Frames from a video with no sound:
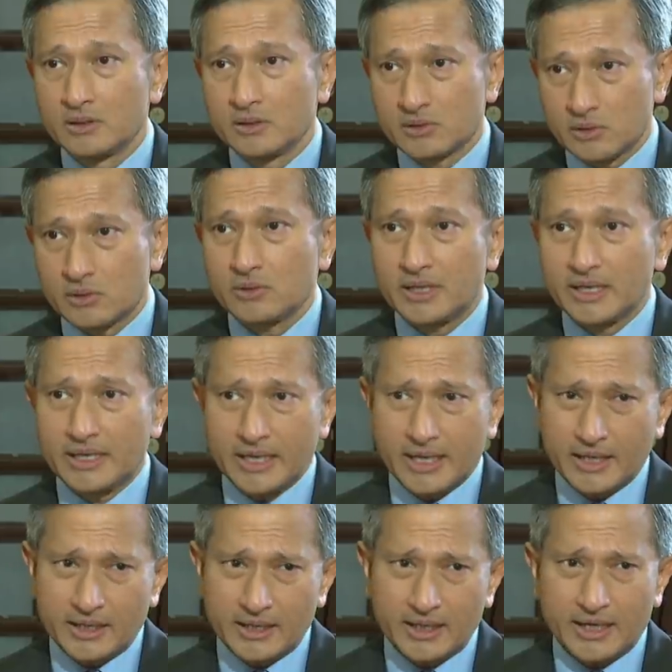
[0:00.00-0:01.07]
So
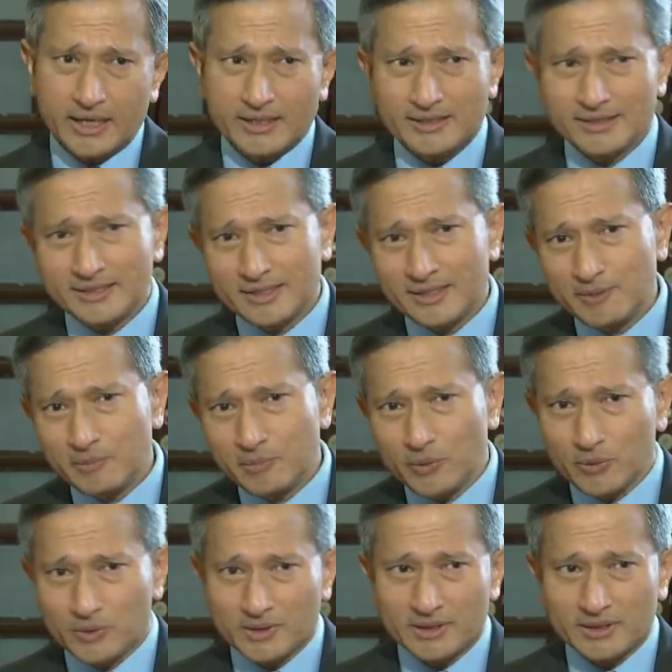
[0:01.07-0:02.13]
again, I see
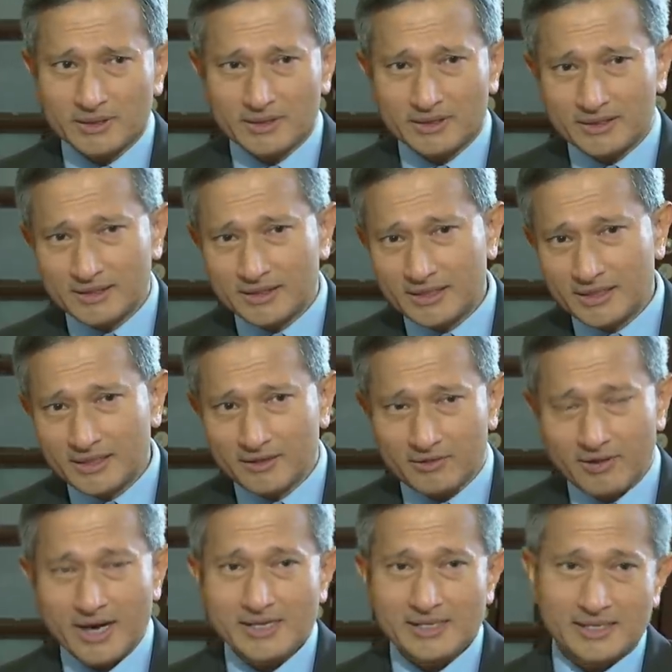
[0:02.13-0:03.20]
both a
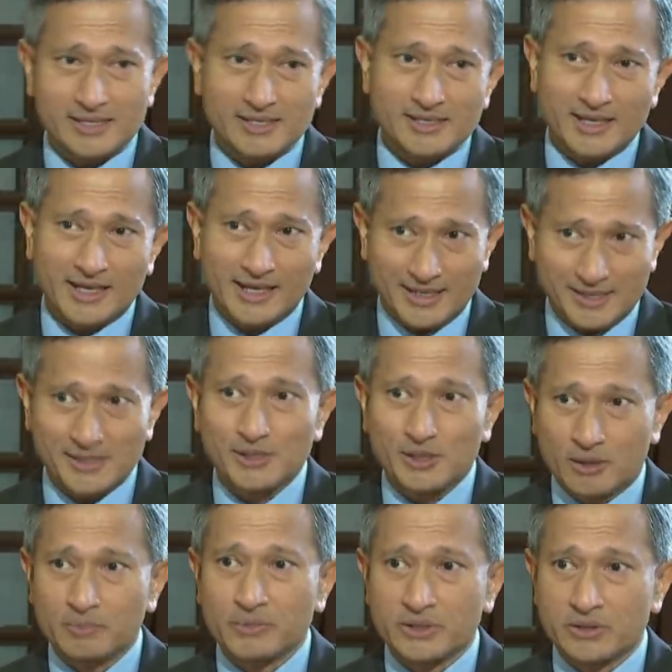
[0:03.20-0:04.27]
crisis and I see
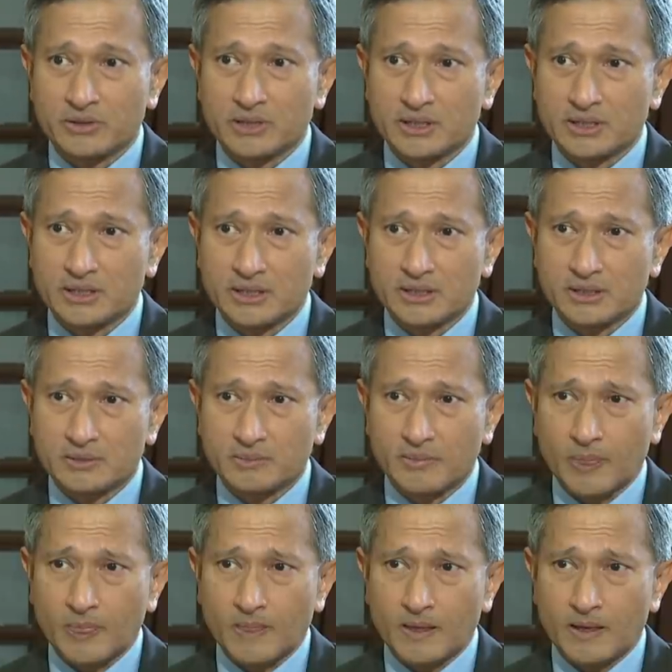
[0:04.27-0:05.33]
opportunities,
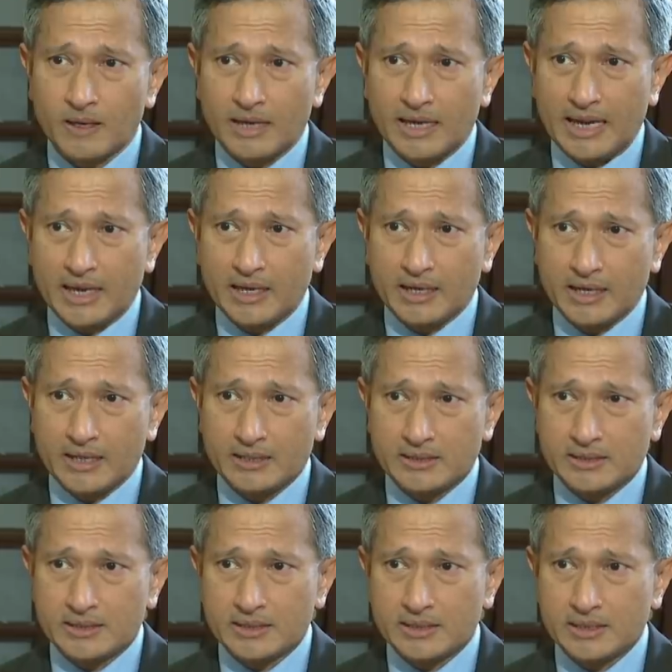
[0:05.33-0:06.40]
and I
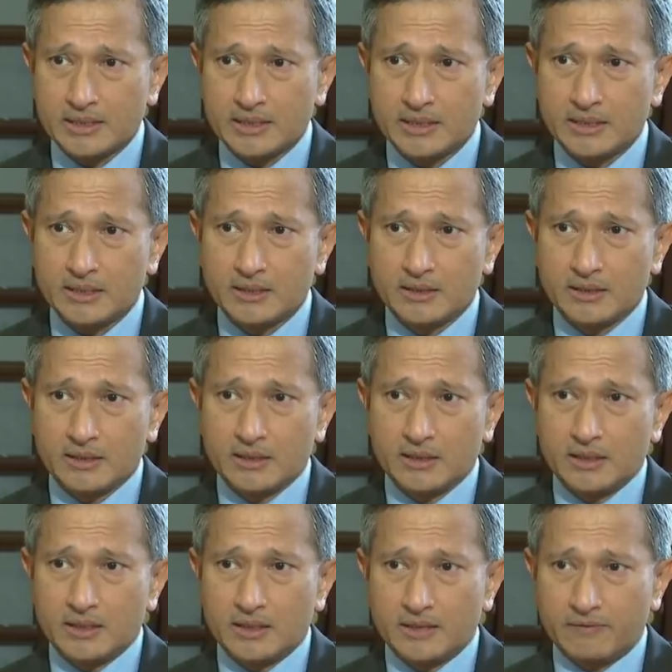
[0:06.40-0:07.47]
see
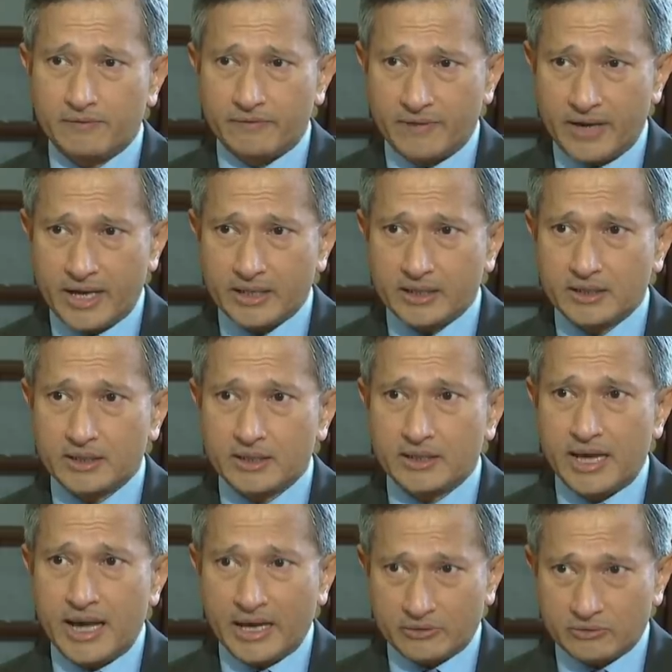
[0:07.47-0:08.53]
the fact that
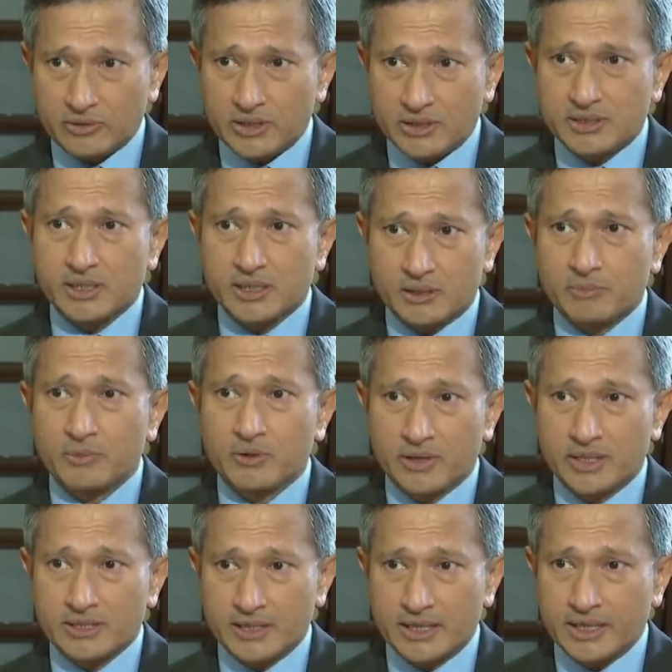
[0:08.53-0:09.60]
actually
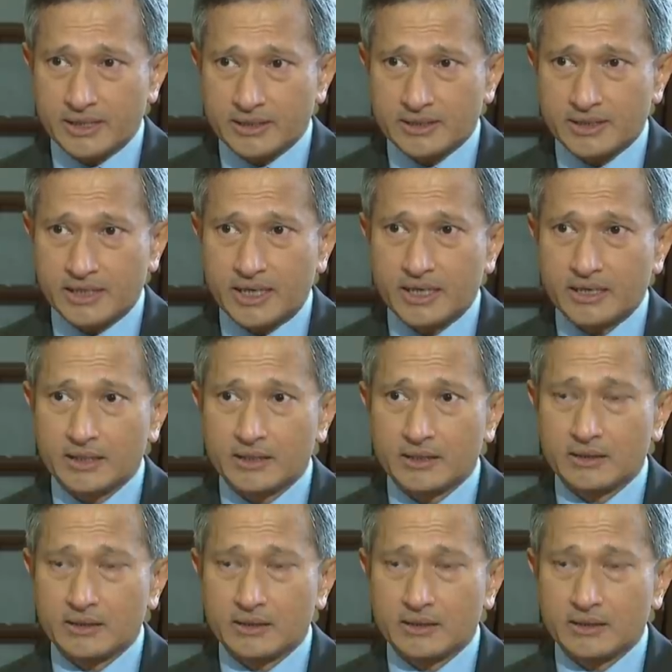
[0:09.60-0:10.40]
Singapore has a head start